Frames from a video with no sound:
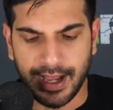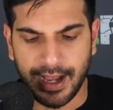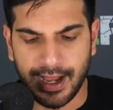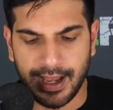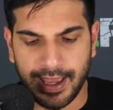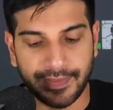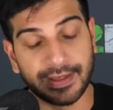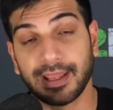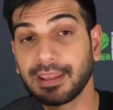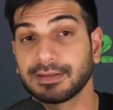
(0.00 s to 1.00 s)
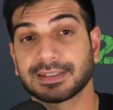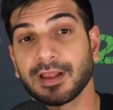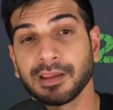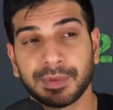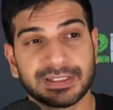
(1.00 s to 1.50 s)
And then
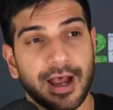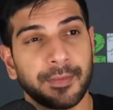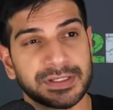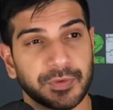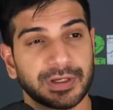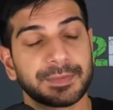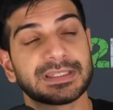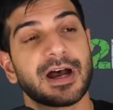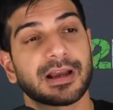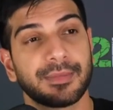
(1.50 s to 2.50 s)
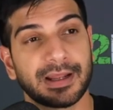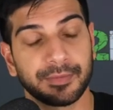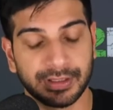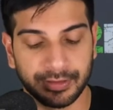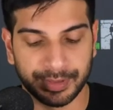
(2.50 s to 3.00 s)
Solomon Thomas, we're going to be talking about
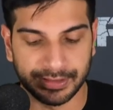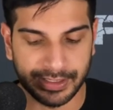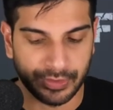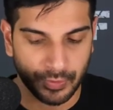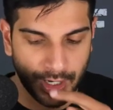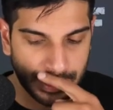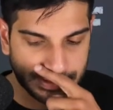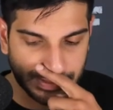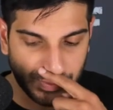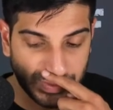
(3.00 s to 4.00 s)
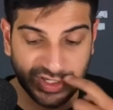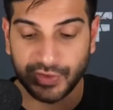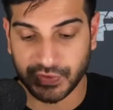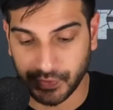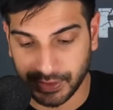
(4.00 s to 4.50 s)
him a little bit later on, was
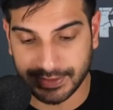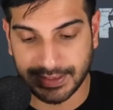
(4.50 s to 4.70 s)
also a good